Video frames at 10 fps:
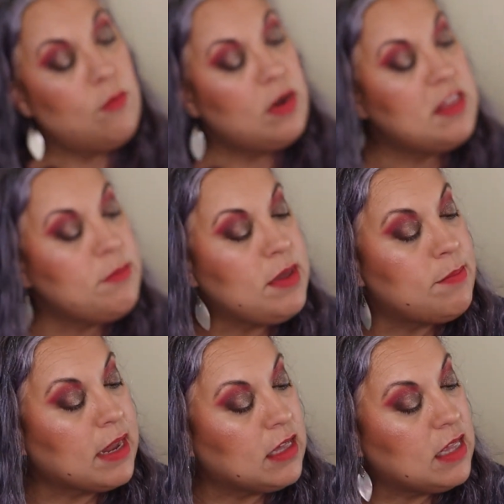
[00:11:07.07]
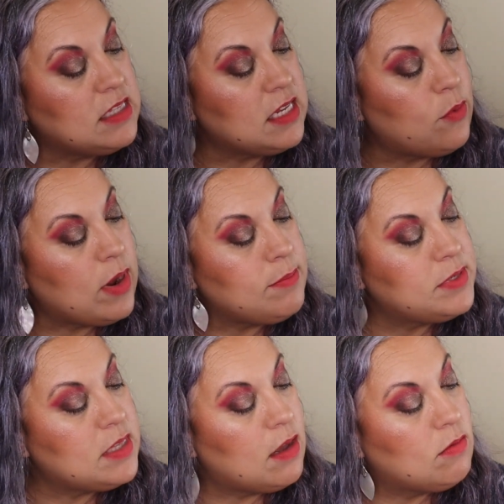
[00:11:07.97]
do they mean by cleansing
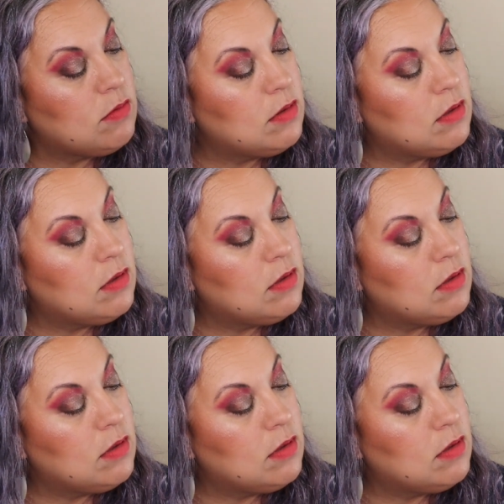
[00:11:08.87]
wipes though?